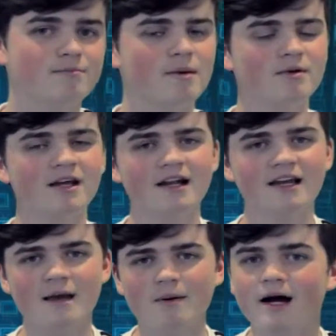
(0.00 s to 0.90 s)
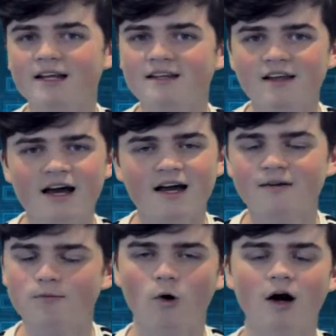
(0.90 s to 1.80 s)
maybe not a game highly
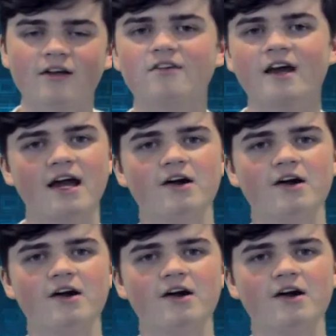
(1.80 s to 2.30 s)
watched.